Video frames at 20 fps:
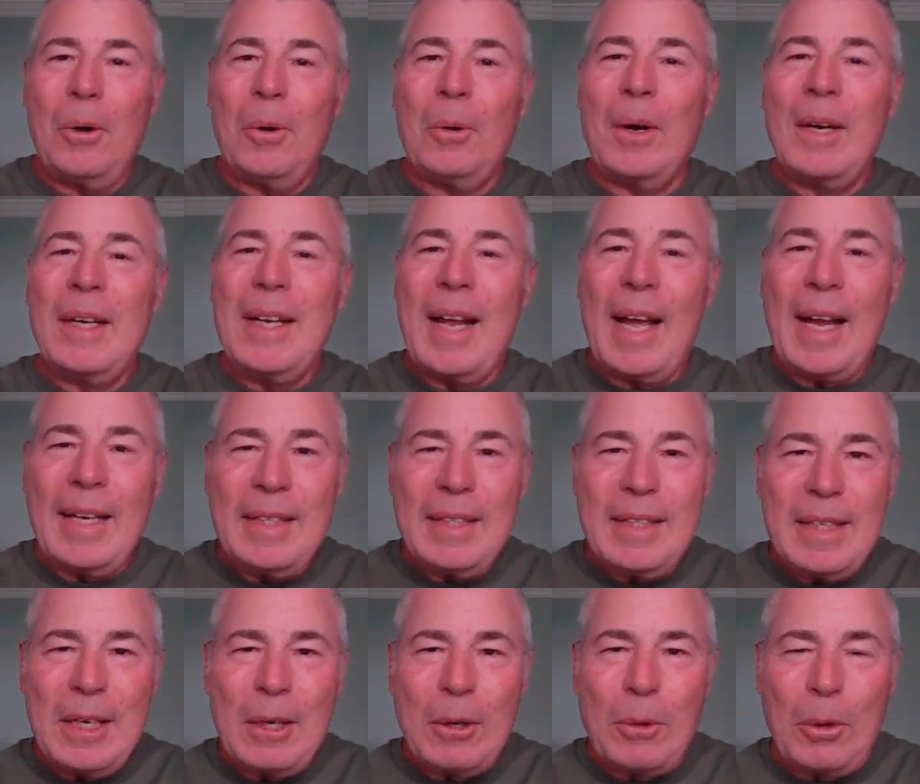or a
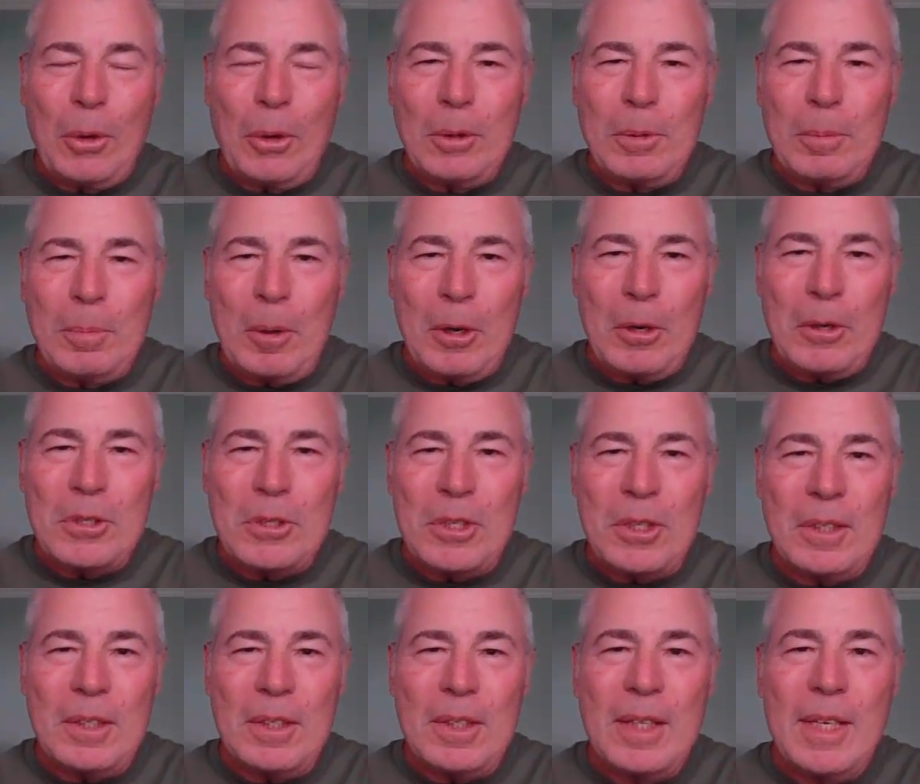90-year-old
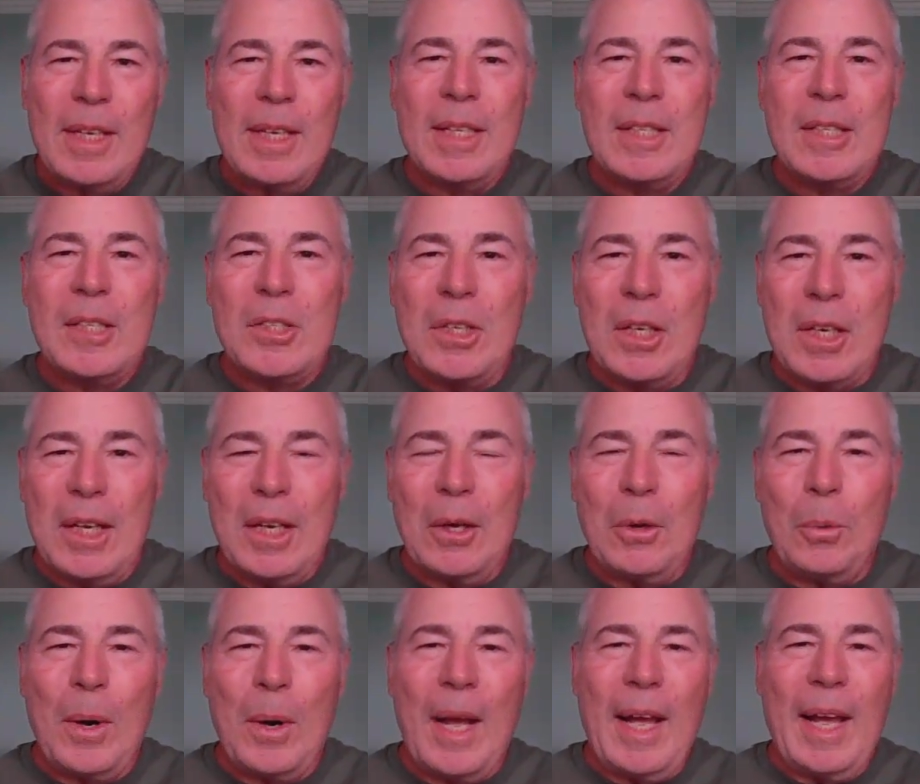person sitting
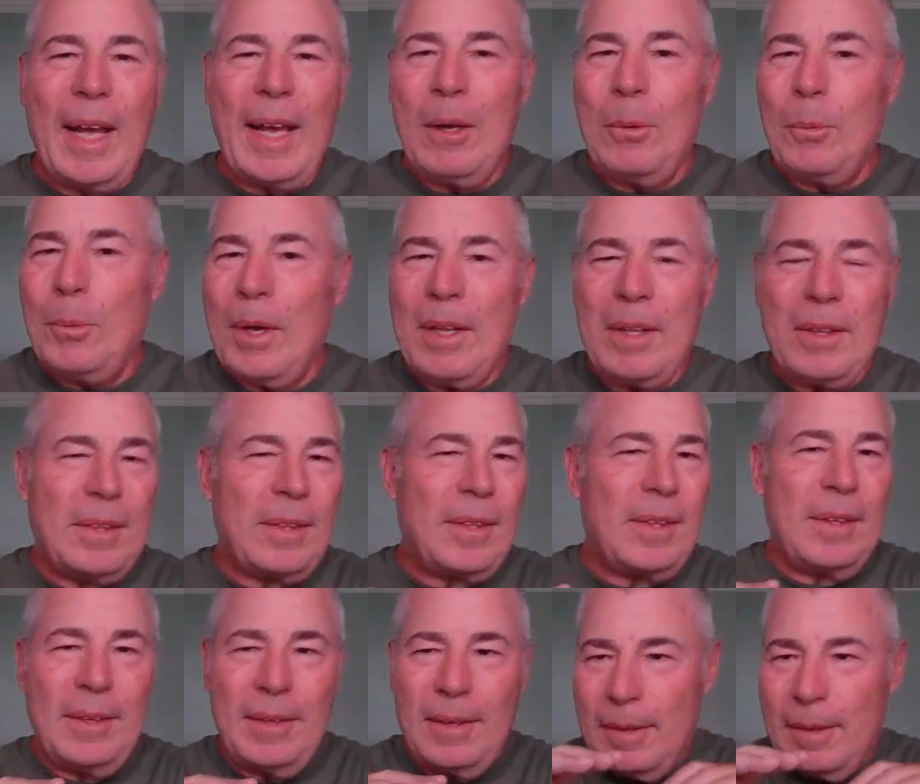away with
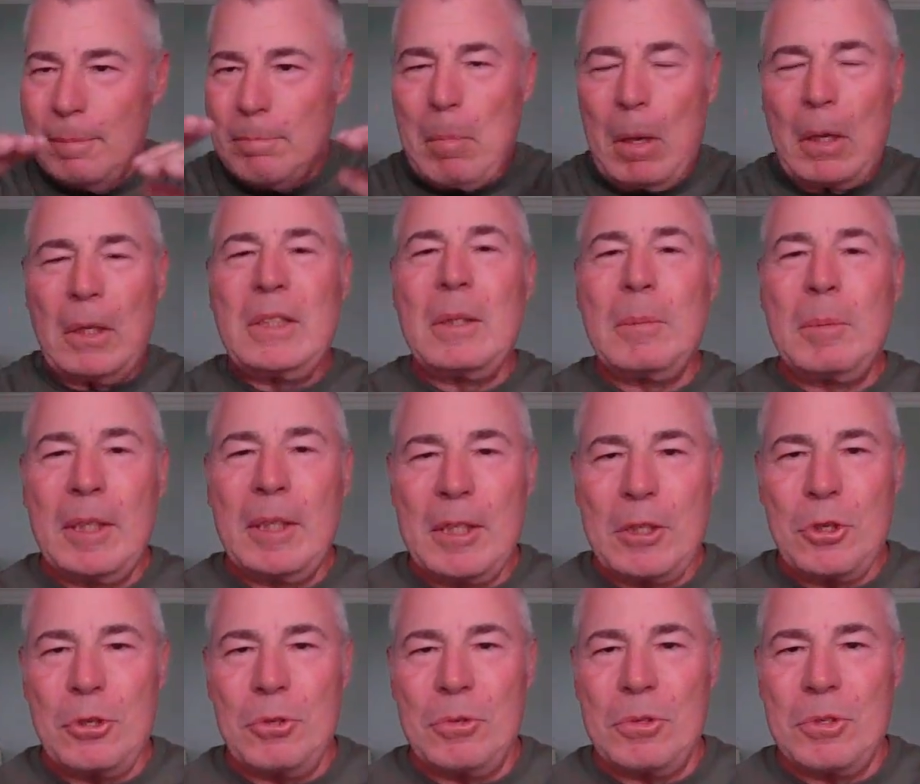multiple
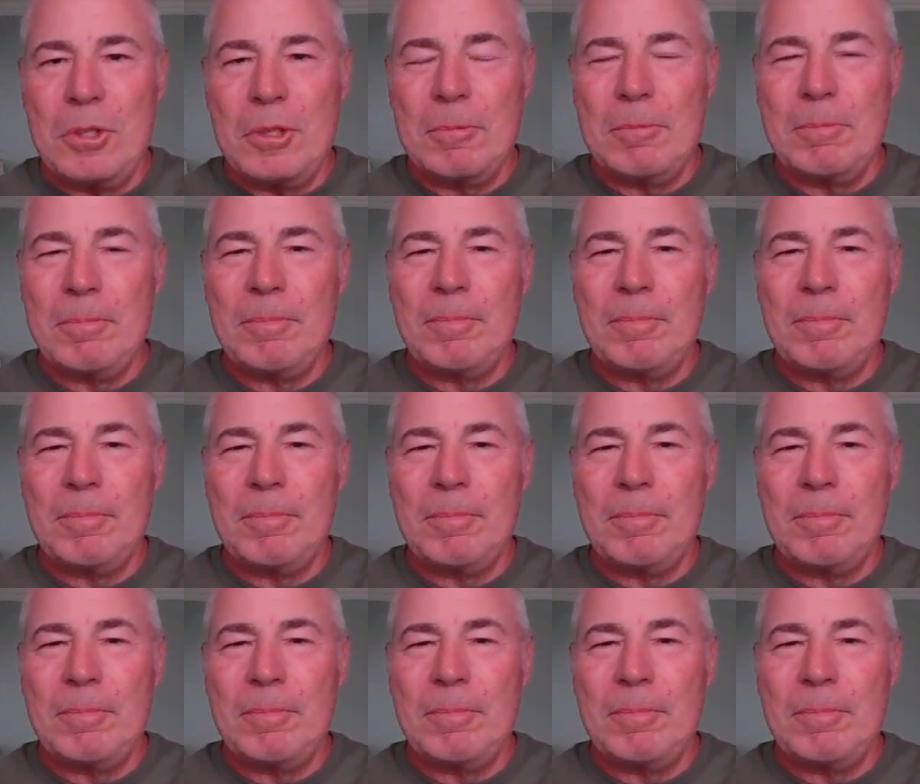issues.